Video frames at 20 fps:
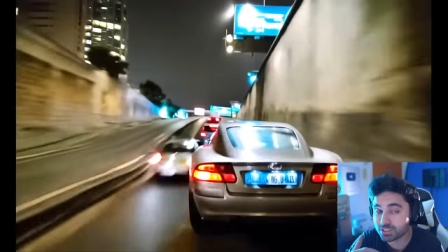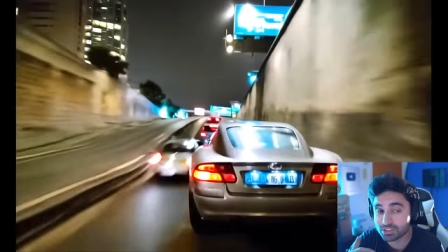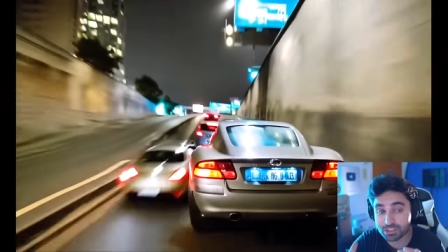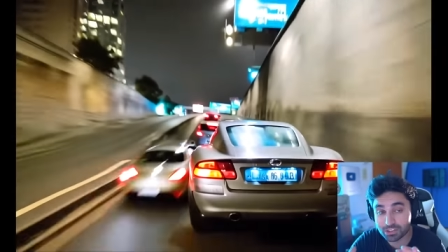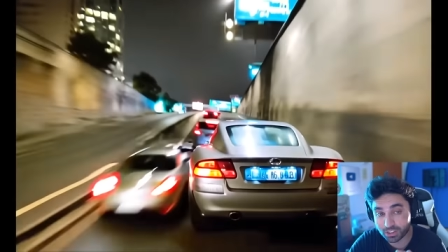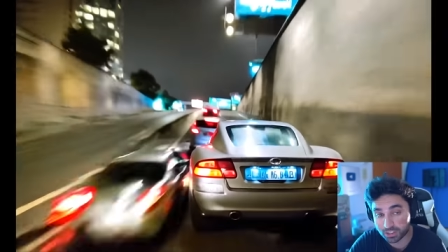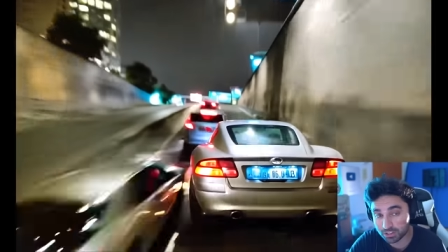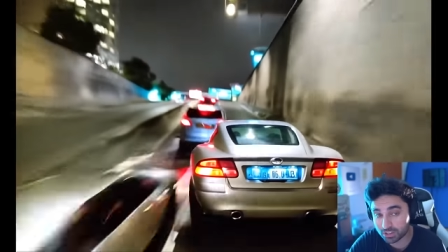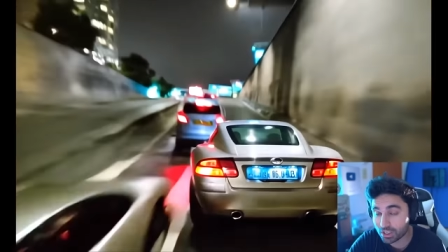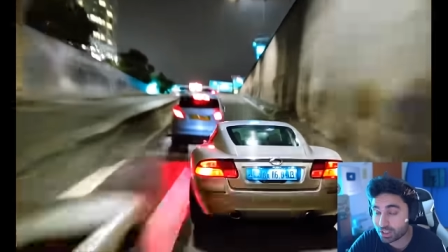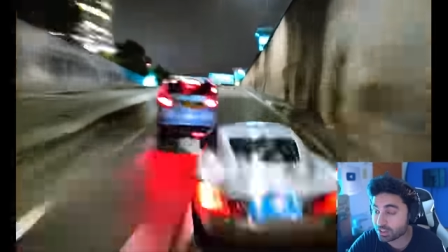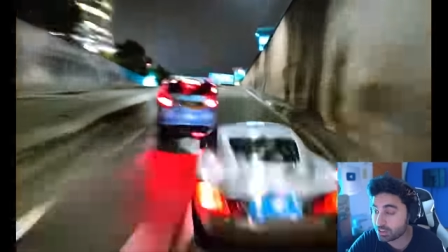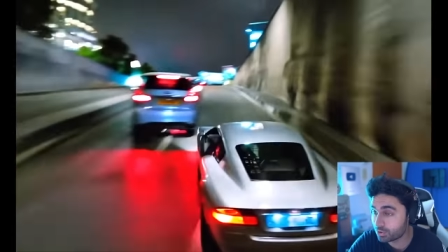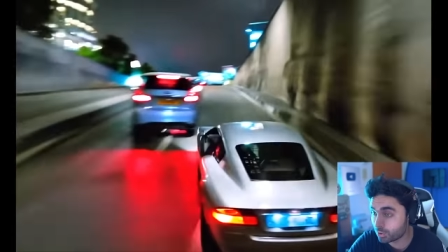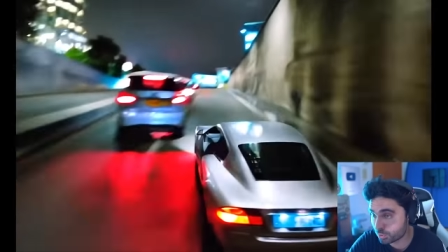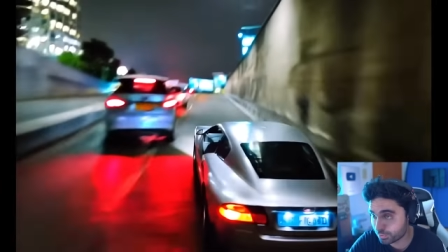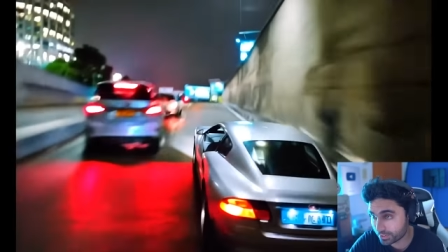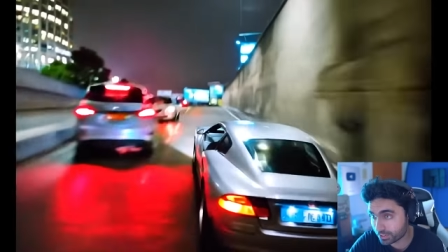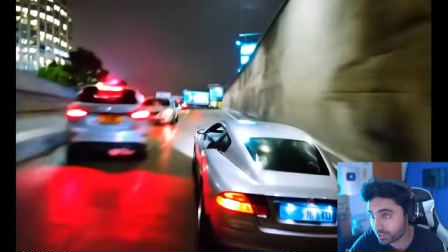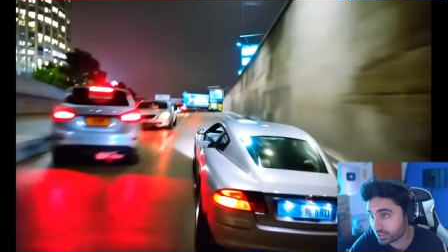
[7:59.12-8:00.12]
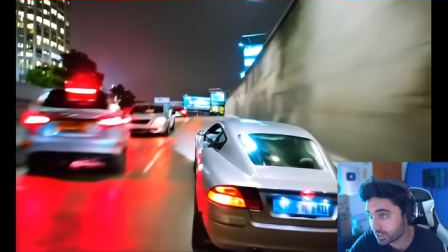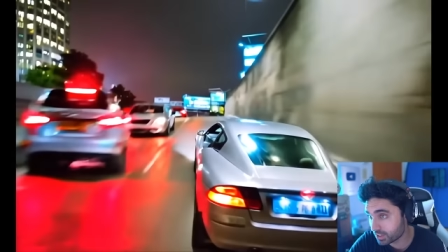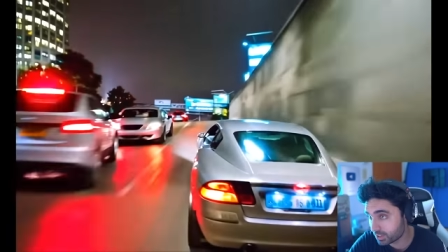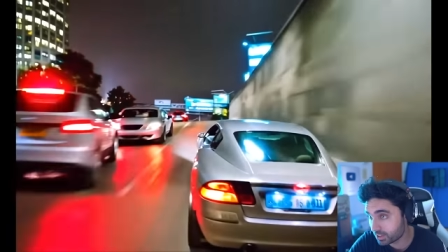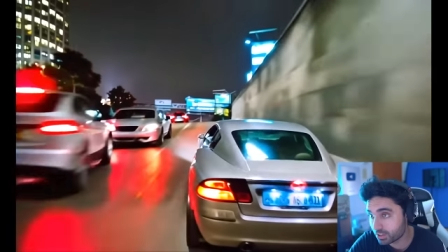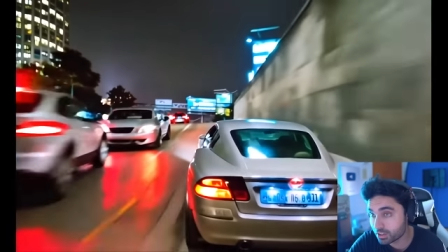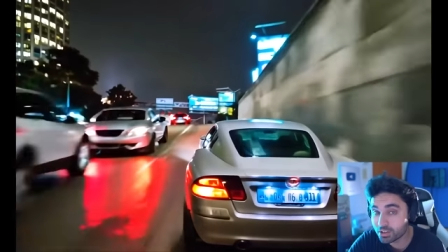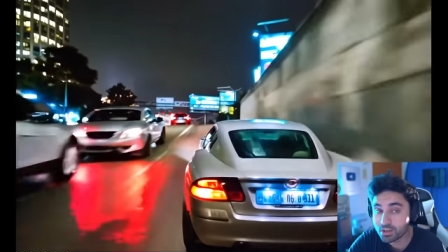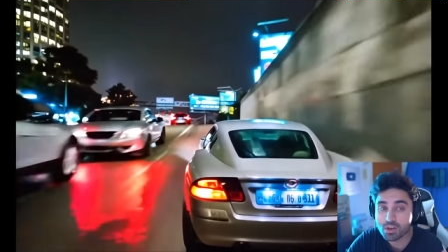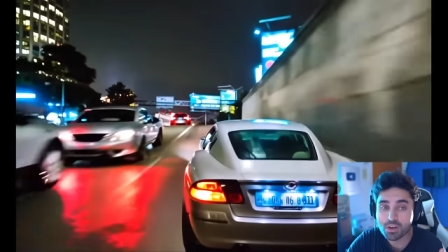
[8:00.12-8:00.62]
bit, still not nowhere
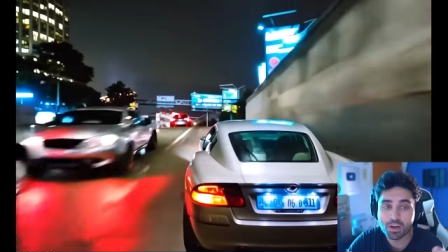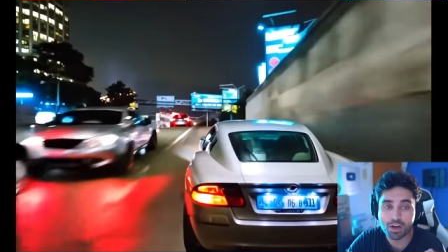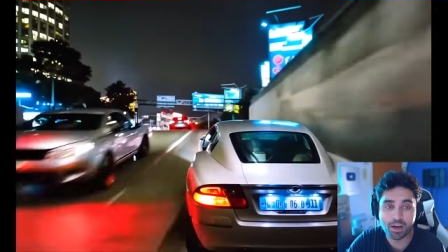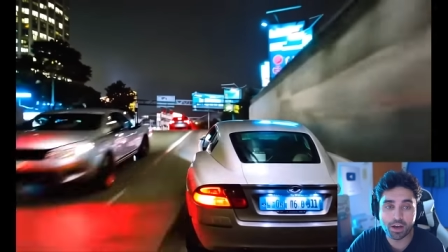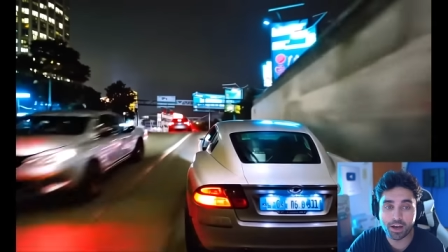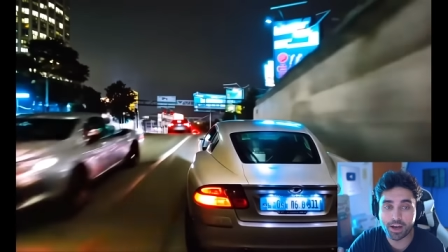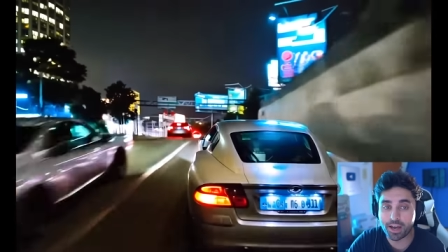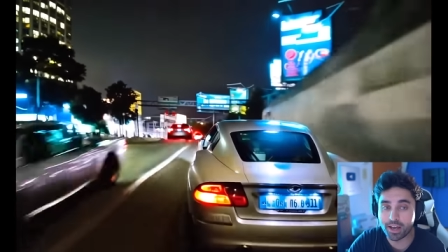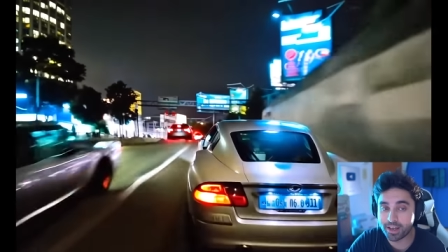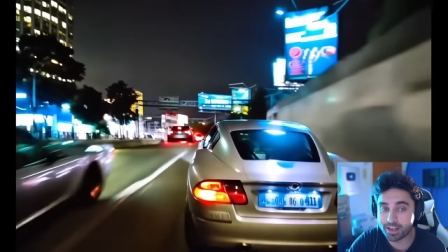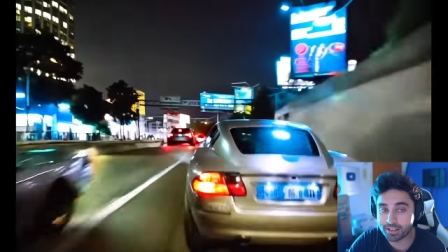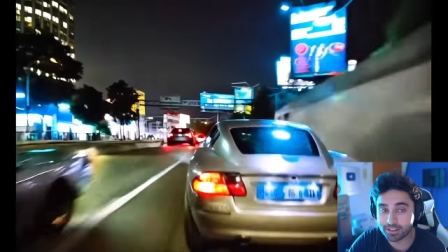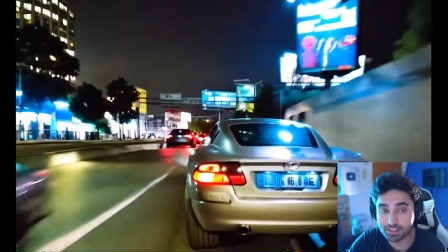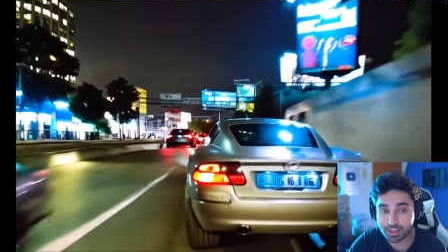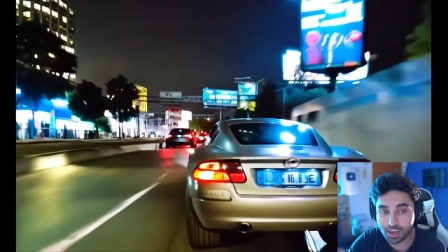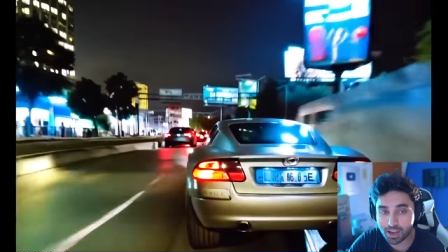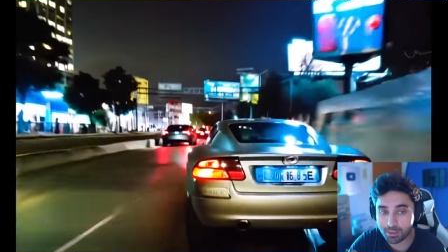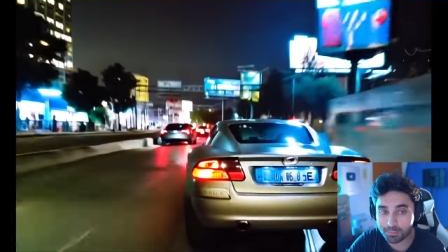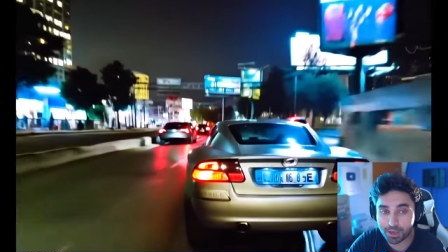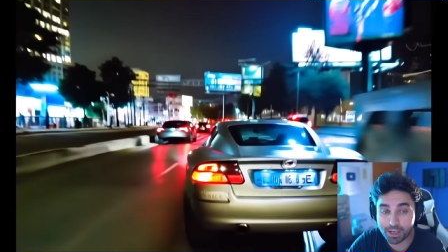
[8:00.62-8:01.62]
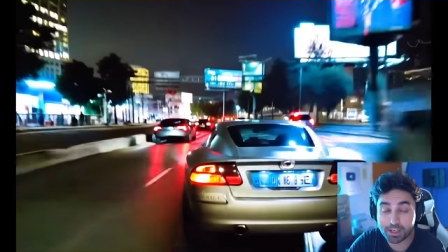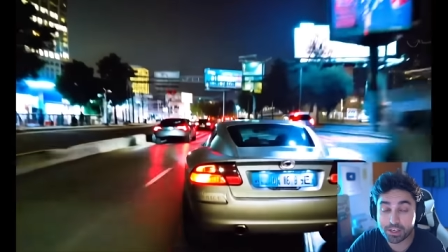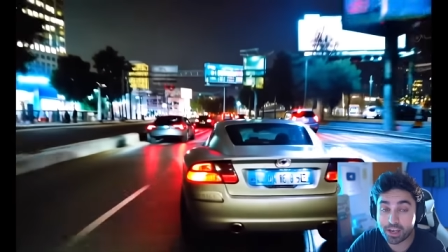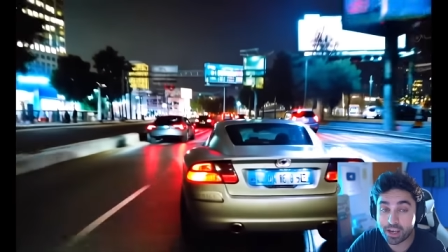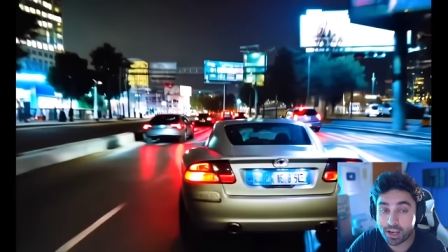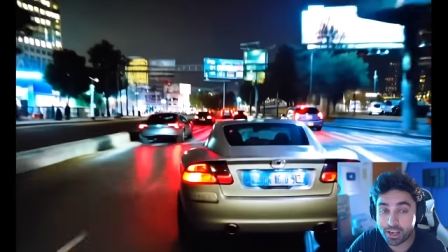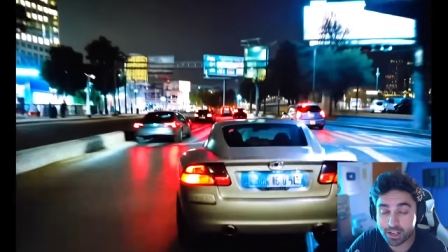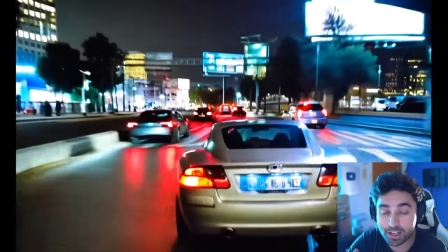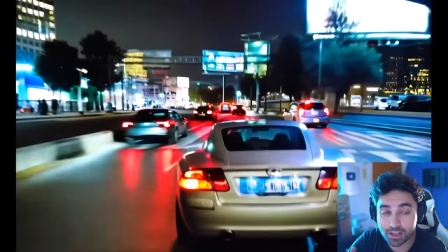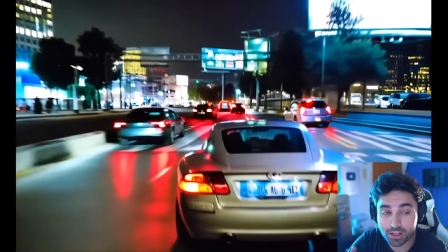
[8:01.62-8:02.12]
near uh, and yeah, man,
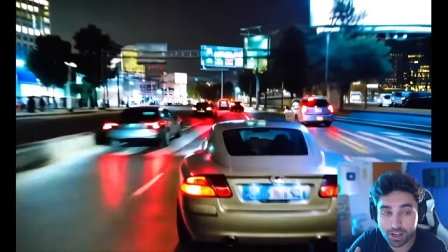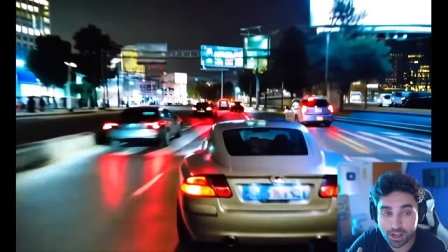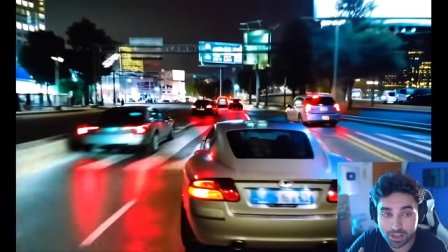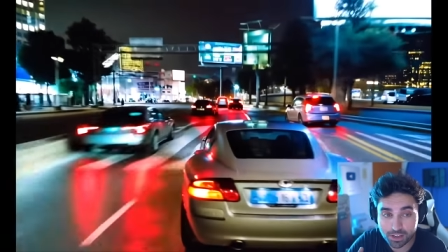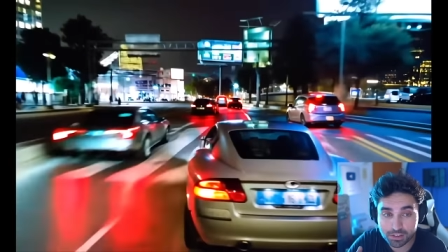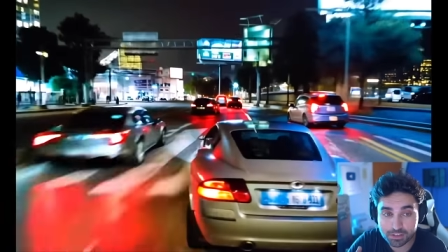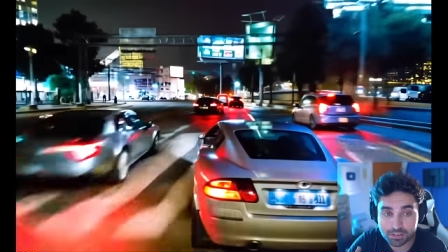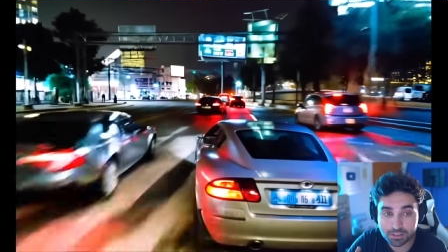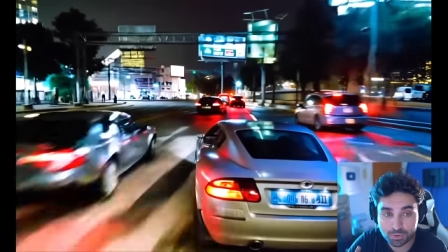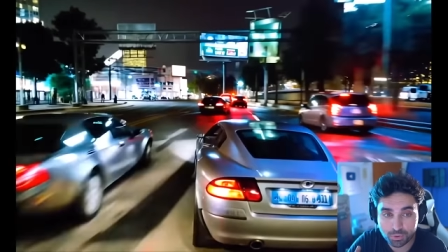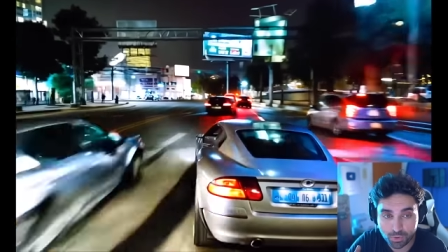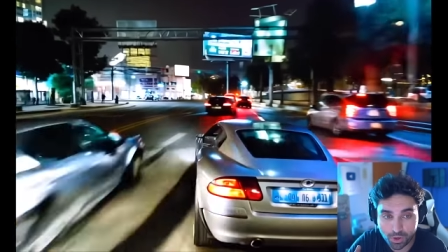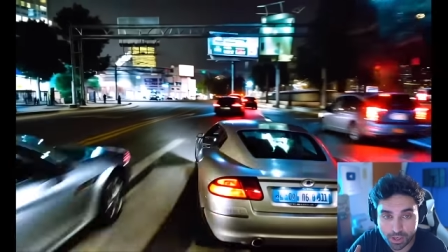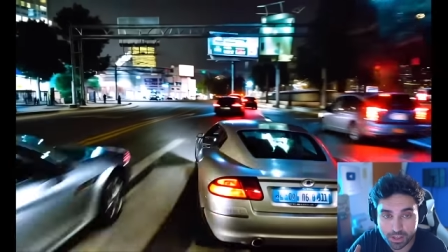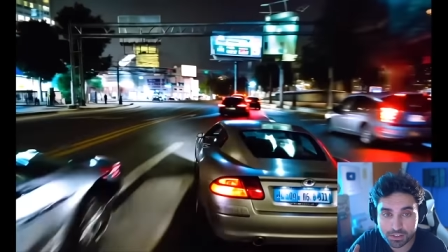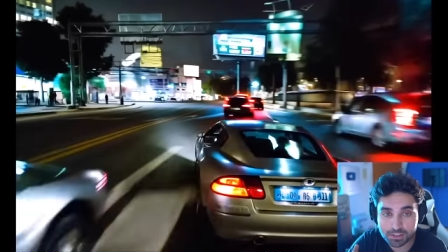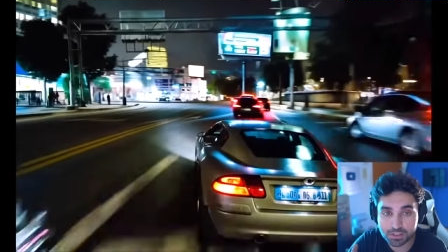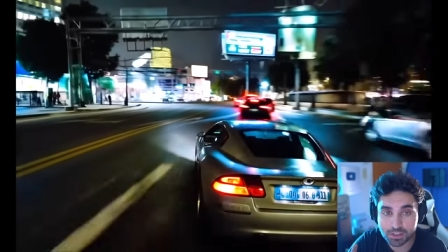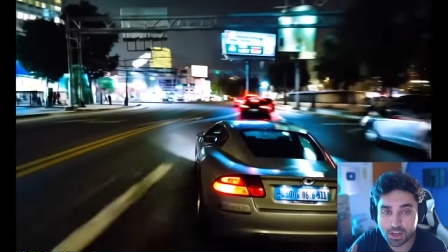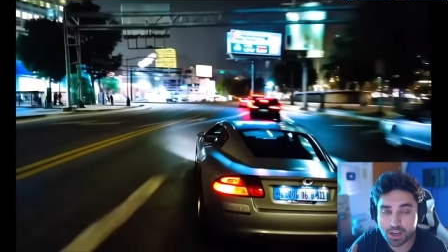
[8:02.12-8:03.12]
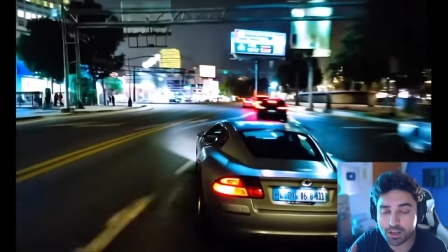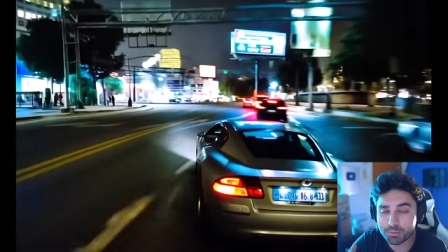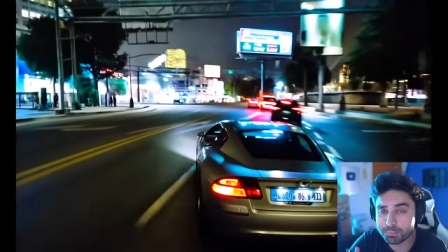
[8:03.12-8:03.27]
it, it, it is crazy.